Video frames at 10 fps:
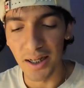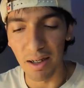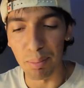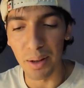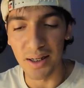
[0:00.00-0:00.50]

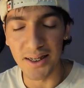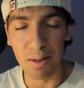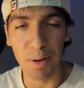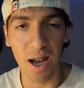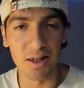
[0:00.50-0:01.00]
I've put on
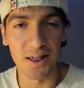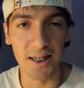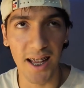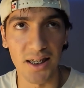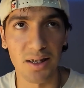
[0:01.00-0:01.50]
10 pounds in the
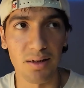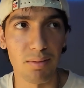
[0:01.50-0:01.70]
last